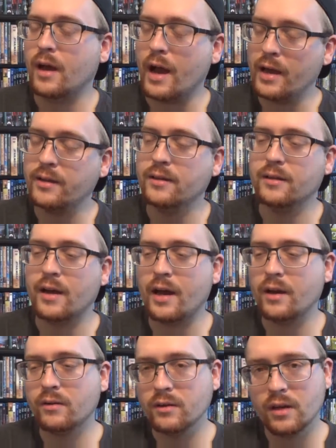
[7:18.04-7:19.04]
I, I
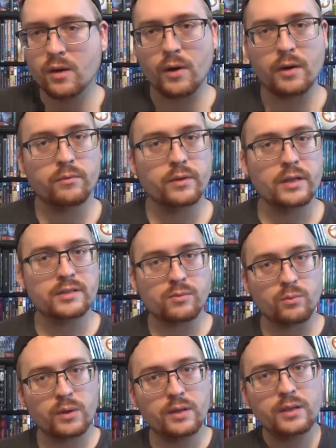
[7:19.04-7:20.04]
don't know. I it's
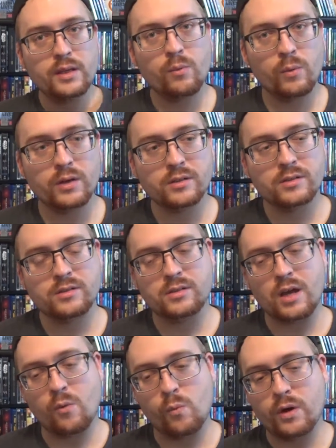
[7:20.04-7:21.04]
really a weird
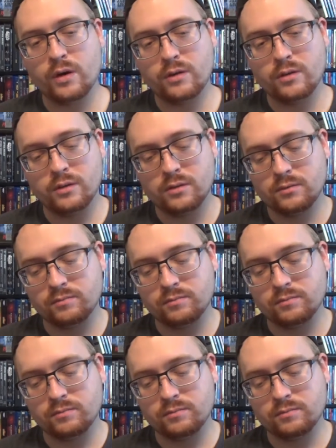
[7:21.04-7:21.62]
a weird